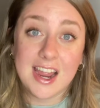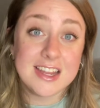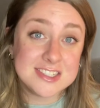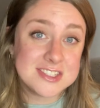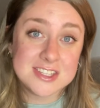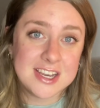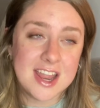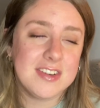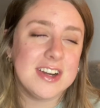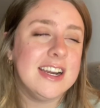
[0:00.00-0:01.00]
I just could
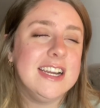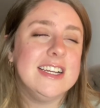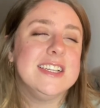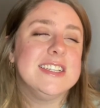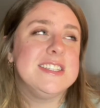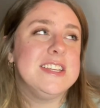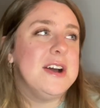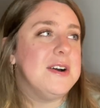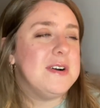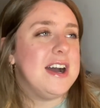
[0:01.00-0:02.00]
never.
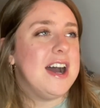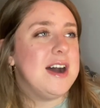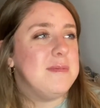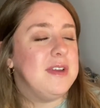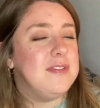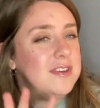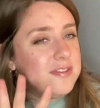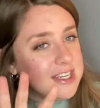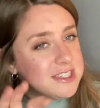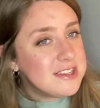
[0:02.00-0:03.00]
So if you
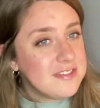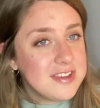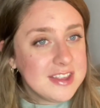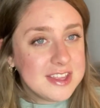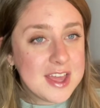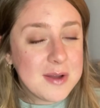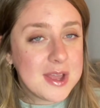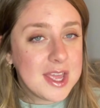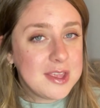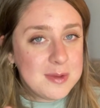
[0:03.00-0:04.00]
find yourself feeling that
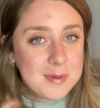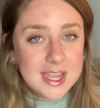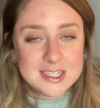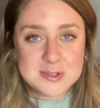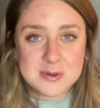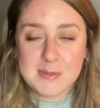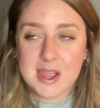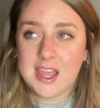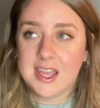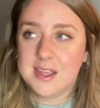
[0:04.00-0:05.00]
way, you might enjoy
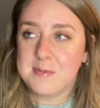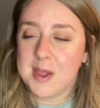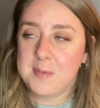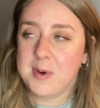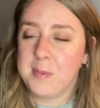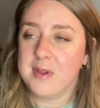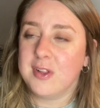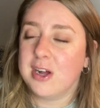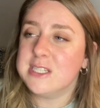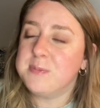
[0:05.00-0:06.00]
my prepping
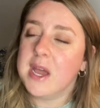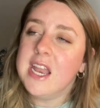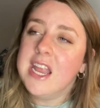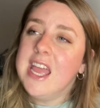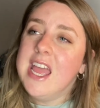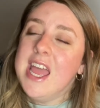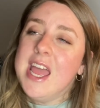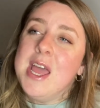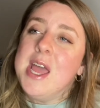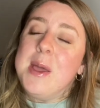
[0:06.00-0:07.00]
vlogs. But
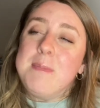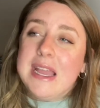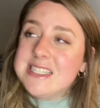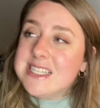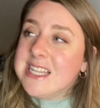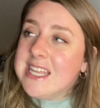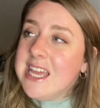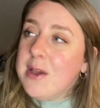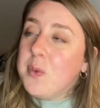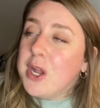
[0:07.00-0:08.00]

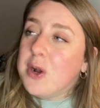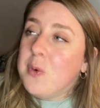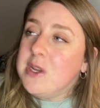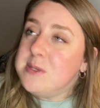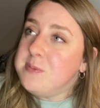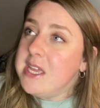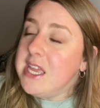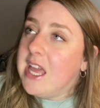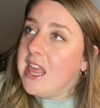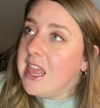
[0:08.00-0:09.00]
basically, we're going to
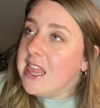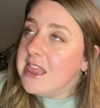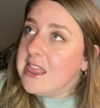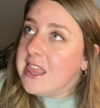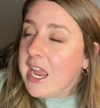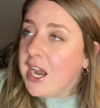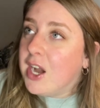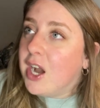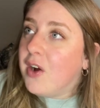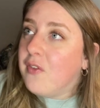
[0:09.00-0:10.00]
be
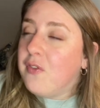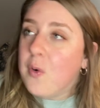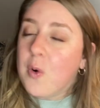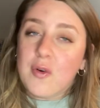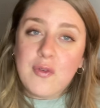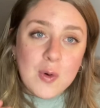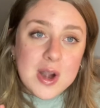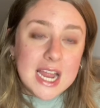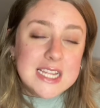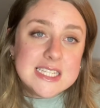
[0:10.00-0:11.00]
there for 4
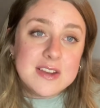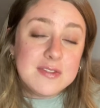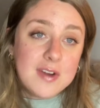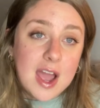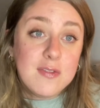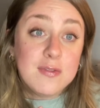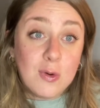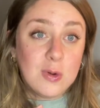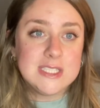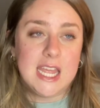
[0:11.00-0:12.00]
nights and 5
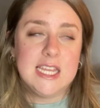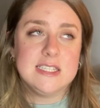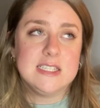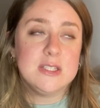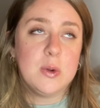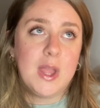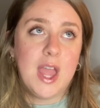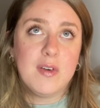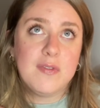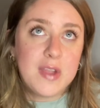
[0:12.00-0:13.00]
full days. So we
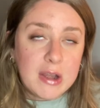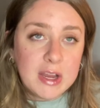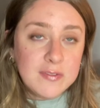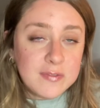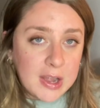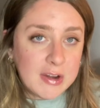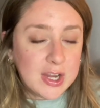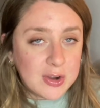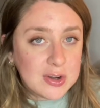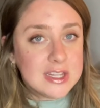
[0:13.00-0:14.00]
have a very,
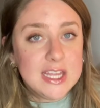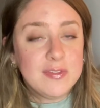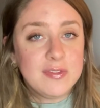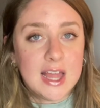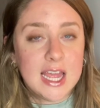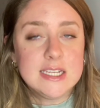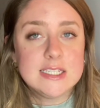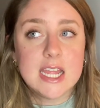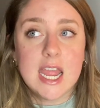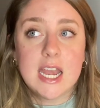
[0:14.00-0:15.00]
very early
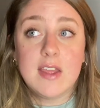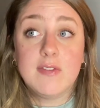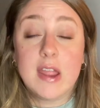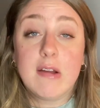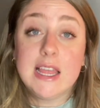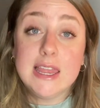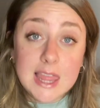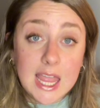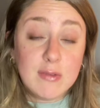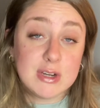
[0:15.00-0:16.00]
flight and a very
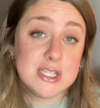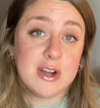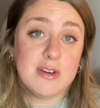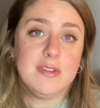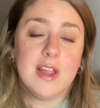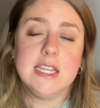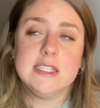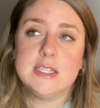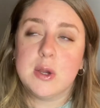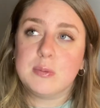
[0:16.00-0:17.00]
late return
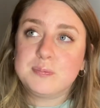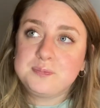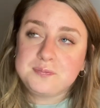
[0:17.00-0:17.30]
flight. So